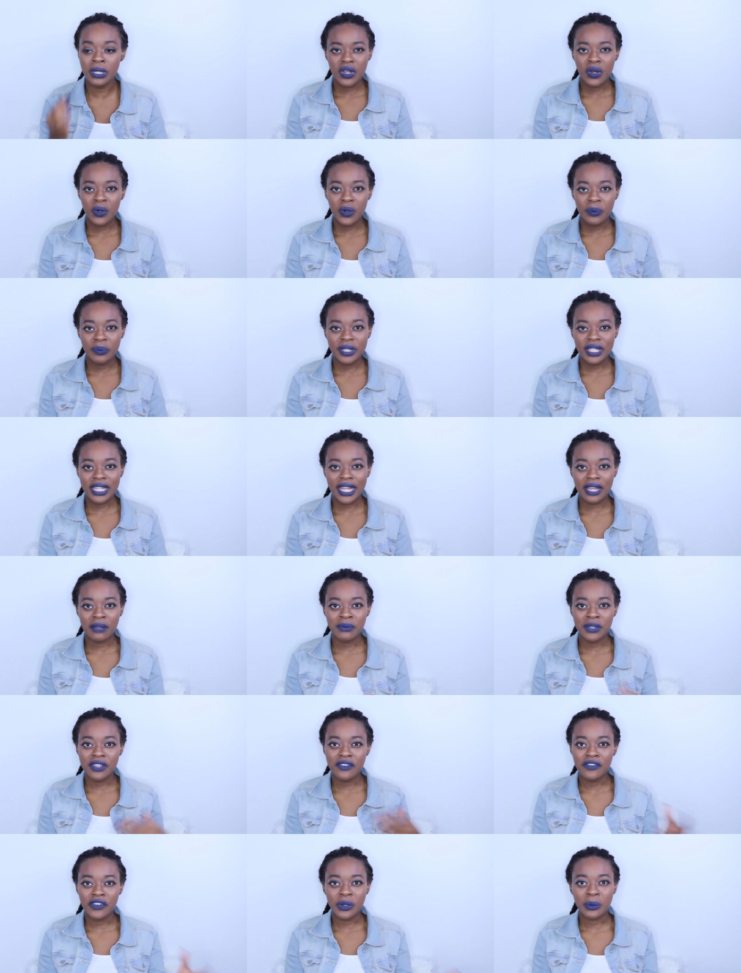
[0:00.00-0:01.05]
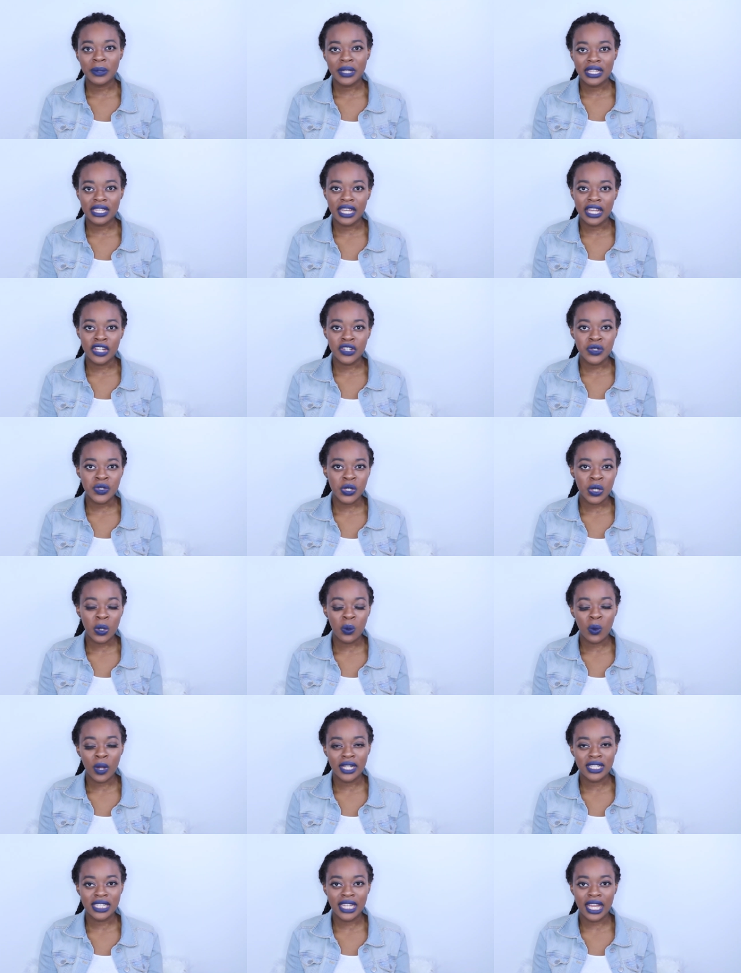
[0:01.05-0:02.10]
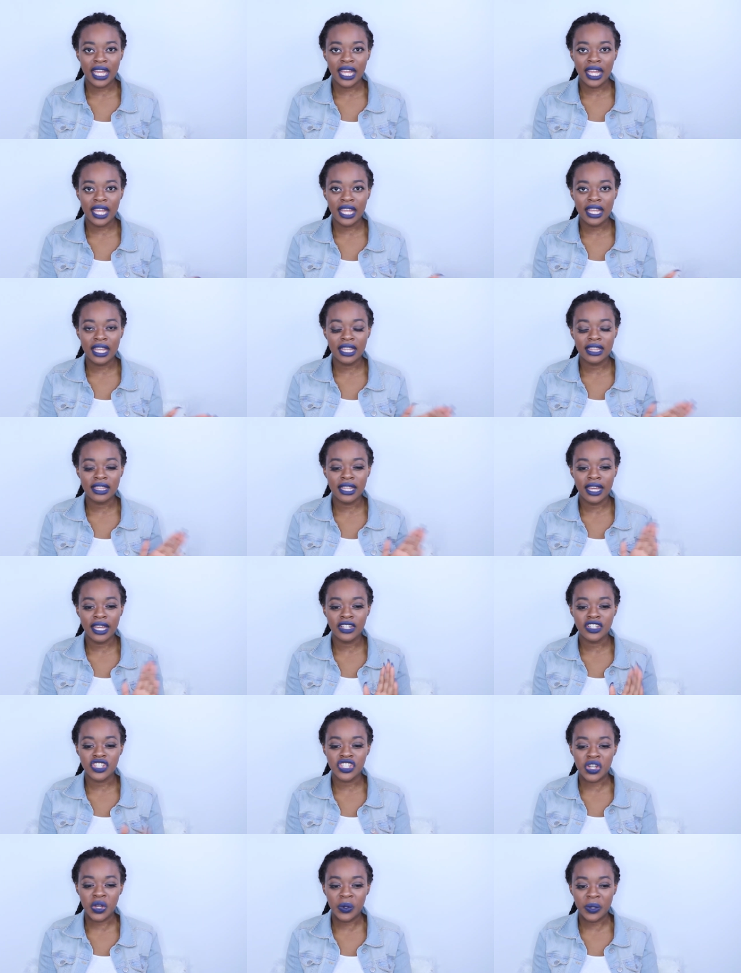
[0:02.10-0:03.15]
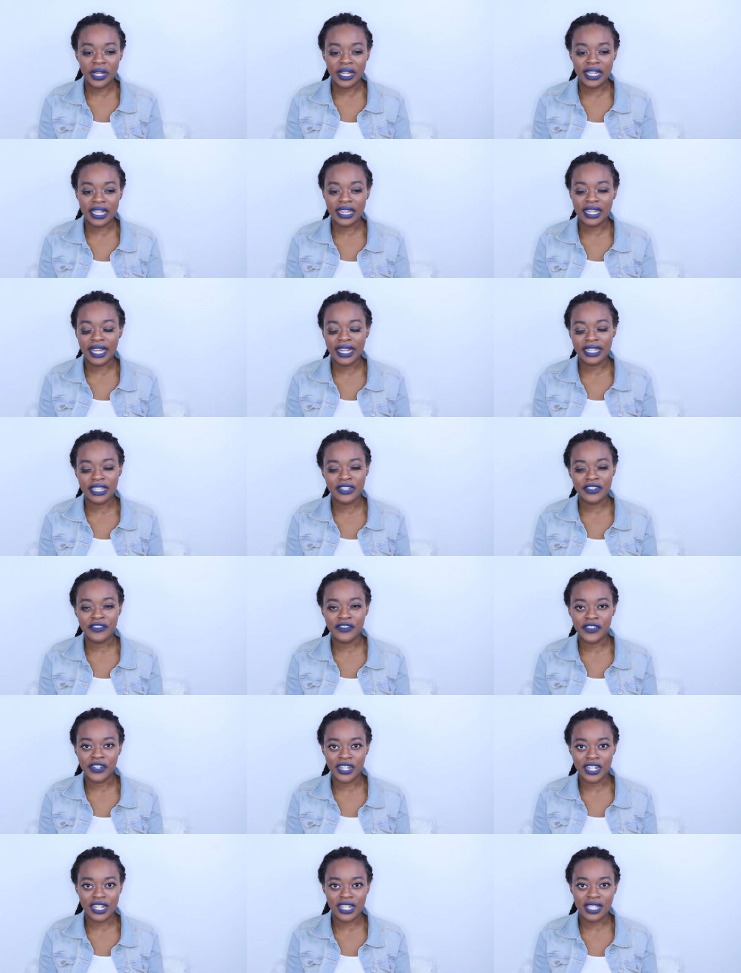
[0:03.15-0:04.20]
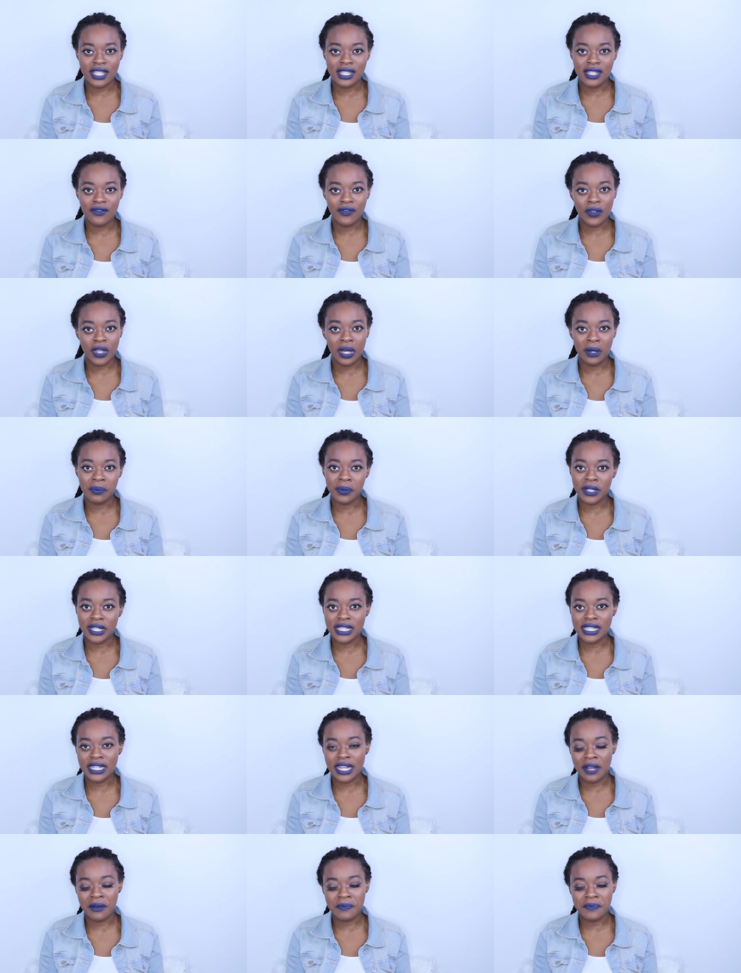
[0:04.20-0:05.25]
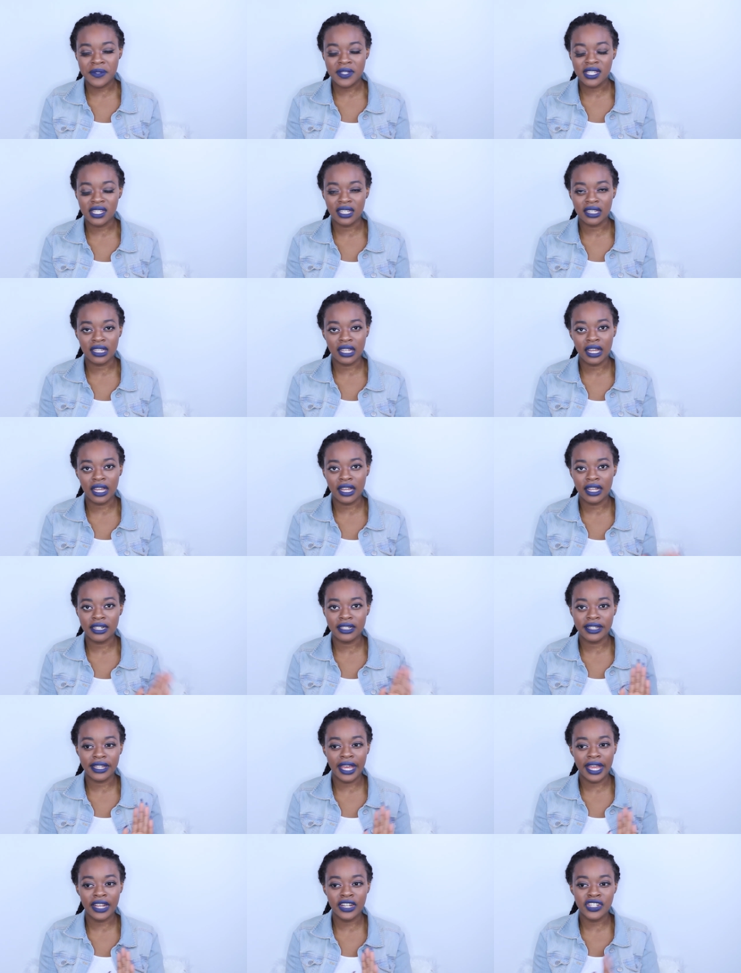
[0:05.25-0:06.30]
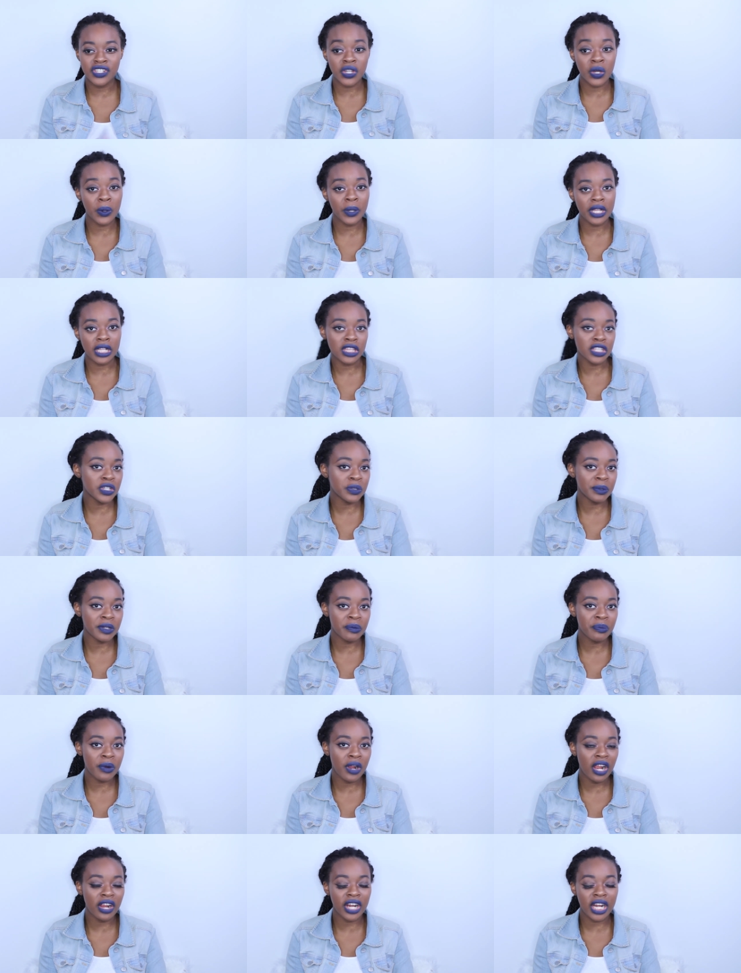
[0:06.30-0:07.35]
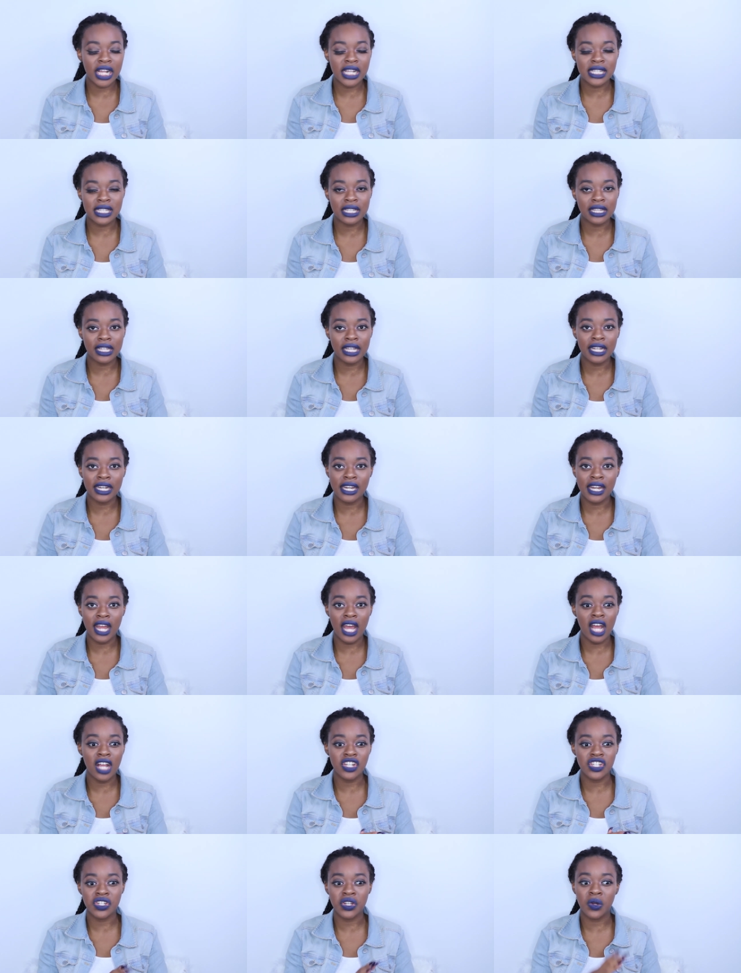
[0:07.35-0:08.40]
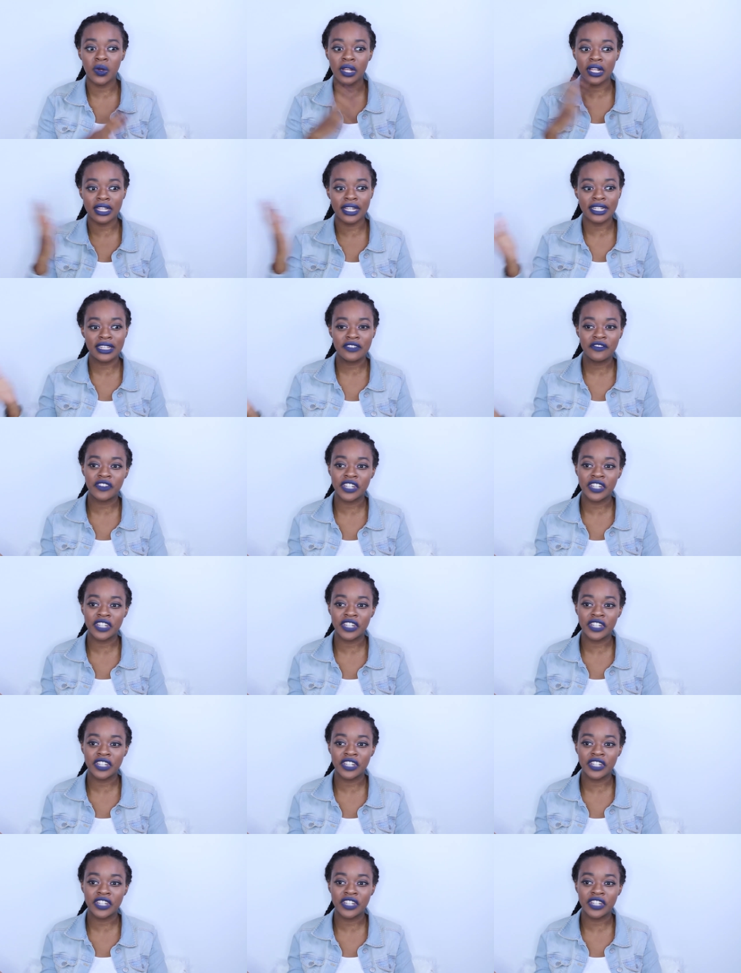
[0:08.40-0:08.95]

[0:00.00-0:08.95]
So it'll be like me filming the intro one day and then showing like the first couple of steps and then like showing a little bit of progress and then not showing like the